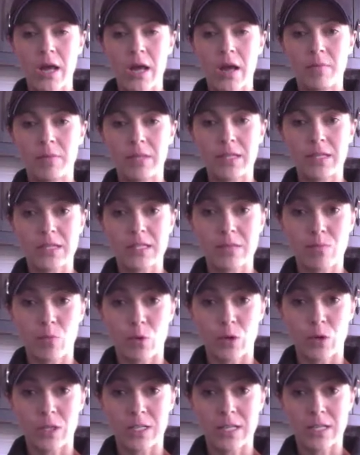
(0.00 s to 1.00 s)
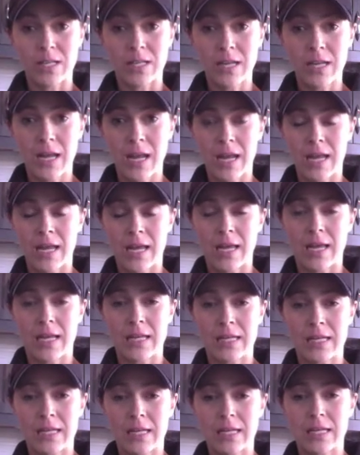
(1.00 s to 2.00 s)
Melissa Morrison,
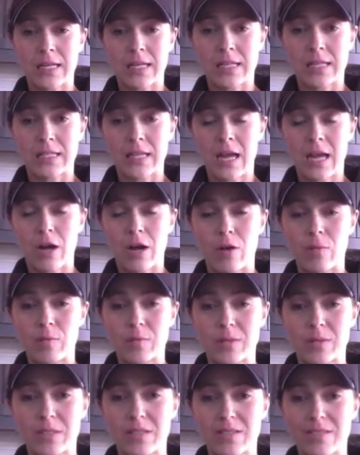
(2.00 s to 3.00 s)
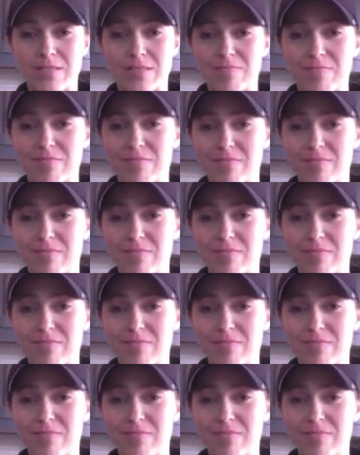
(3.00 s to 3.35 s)
and it has helped